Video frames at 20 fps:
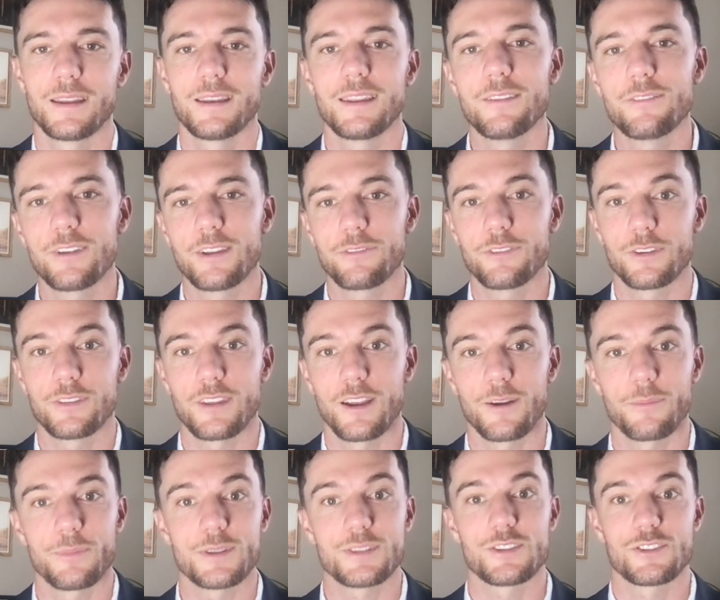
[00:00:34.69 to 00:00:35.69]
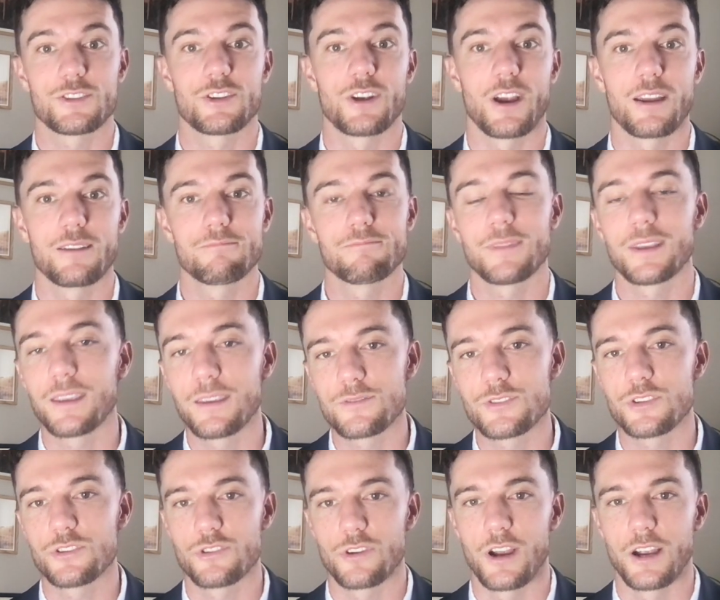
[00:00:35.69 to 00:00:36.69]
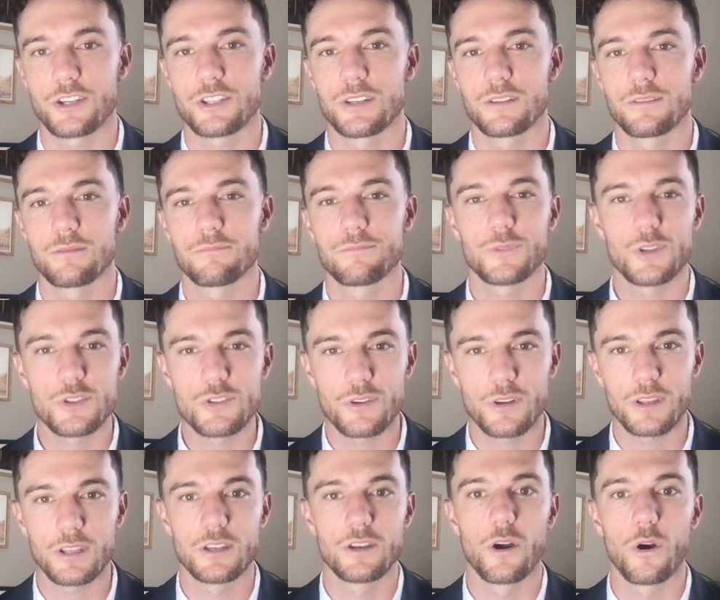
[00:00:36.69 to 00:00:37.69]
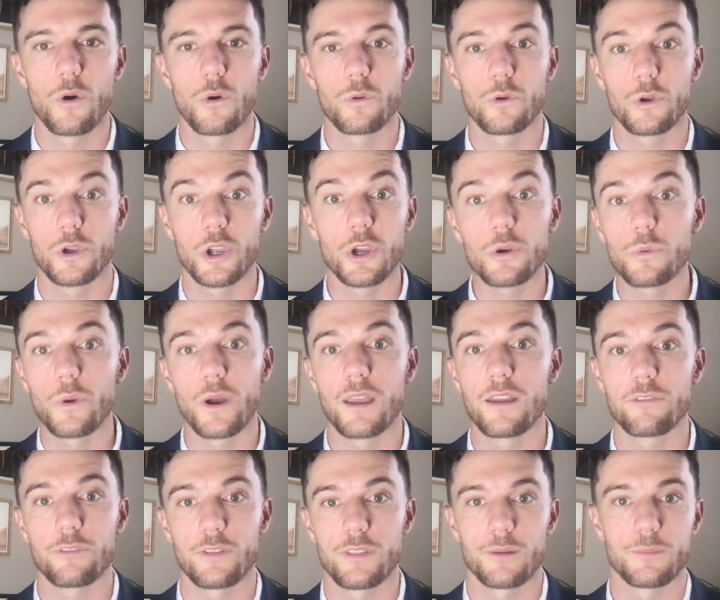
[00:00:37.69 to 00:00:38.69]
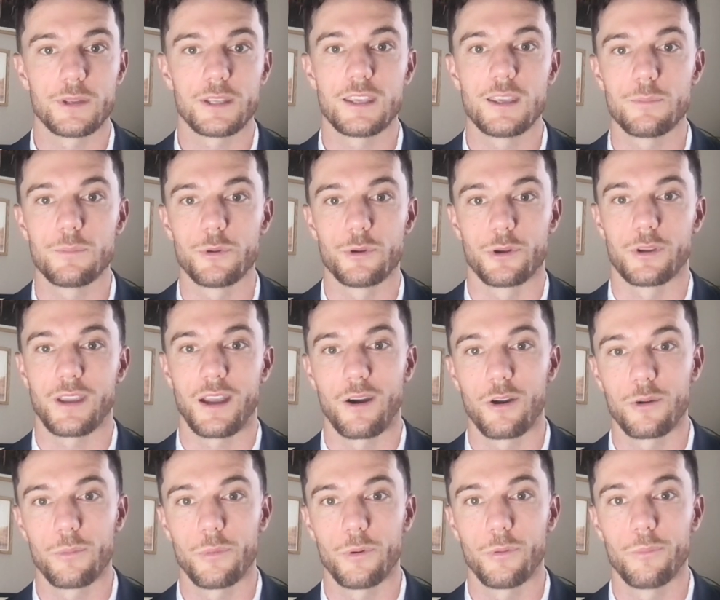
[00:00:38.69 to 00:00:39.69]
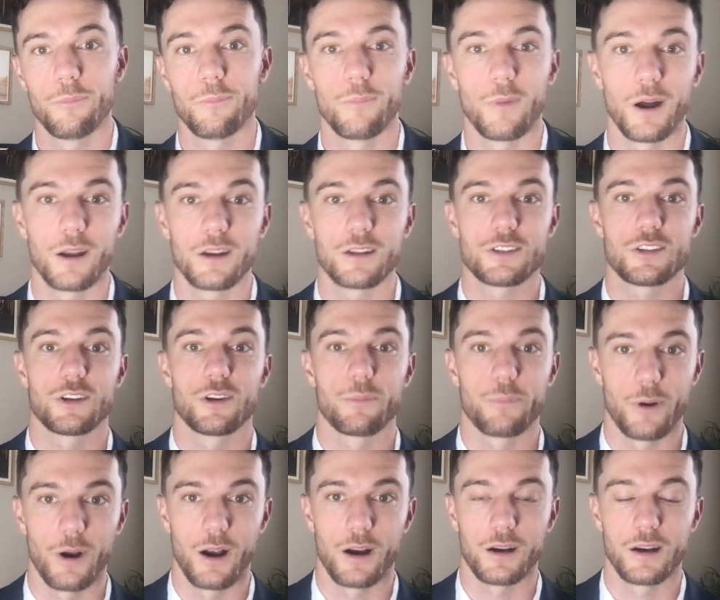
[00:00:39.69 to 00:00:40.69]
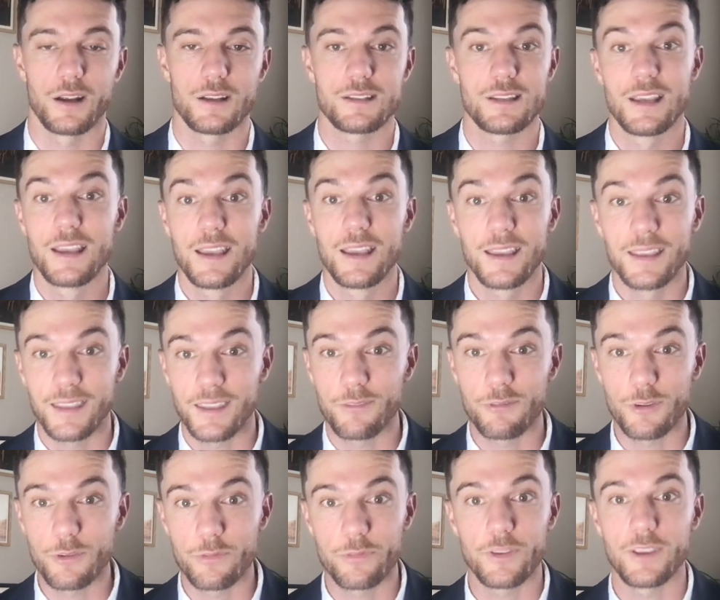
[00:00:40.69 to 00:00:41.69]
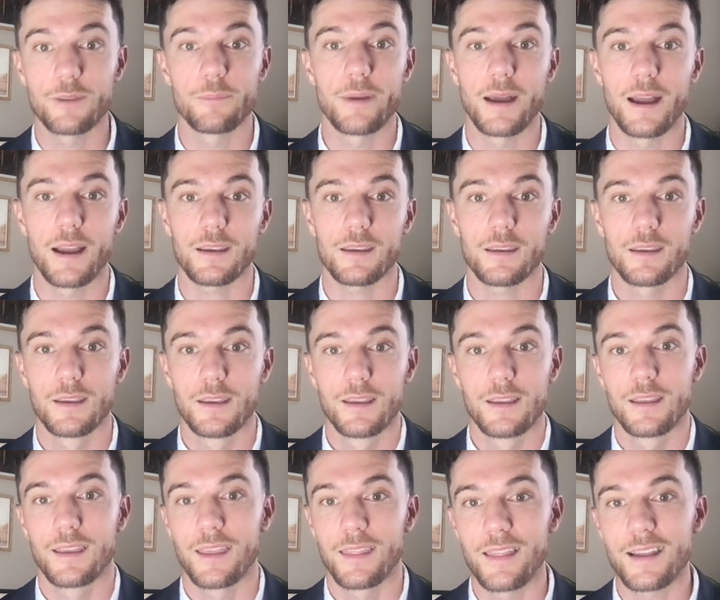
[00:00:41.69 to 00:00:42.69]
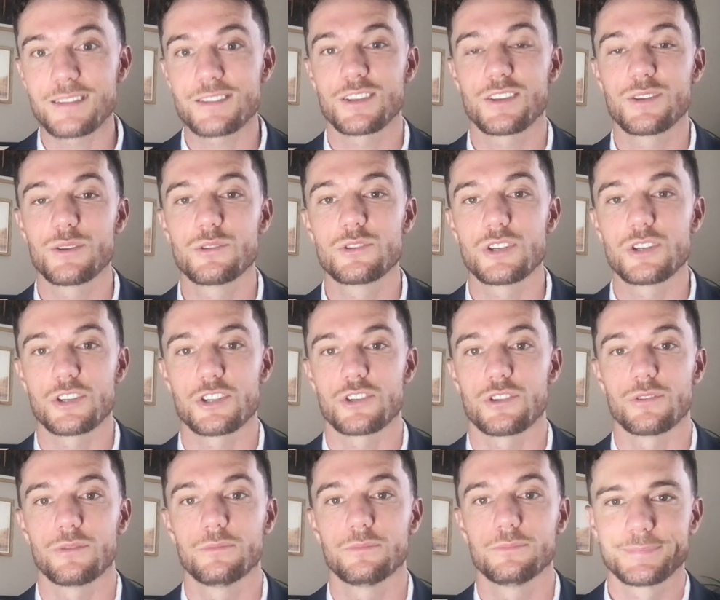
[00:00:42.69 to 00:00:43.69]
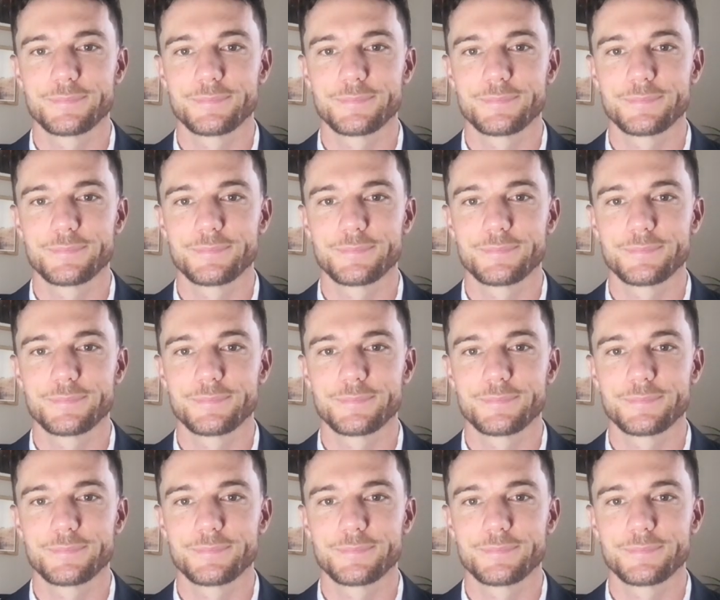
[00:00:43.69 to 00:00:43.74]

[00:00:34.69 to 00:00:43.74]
And even if your therapist is great and gives you direction, there's really no good way for them to keep you accountable, monitor your progress, give you feedback, and that's a huge issue.